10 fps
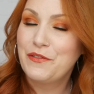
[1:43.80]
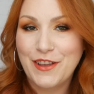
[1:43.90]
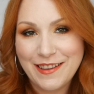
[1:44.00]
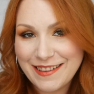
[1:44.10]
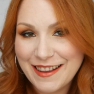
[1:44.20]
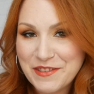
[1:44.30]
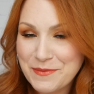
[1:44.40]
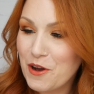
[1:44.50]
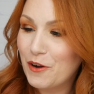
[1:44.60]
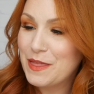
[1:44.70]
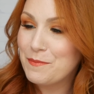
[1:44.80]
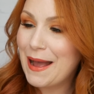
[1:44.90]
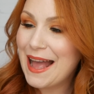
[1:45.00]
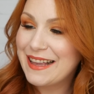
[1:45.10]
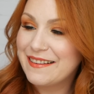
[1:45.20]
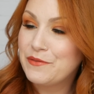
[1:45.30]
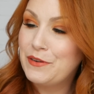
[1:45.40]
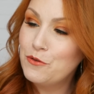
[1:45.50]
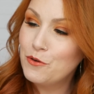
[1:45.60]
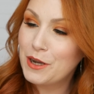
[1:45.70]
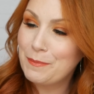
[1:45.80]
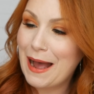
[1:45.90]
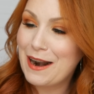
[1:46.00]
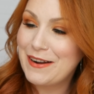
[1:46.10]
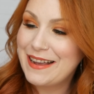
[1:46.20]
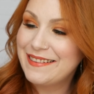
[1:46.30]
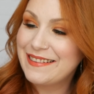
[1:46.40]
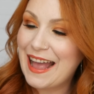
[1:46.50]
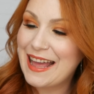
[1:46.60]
So the first item we got in the bag is Filorga Paris,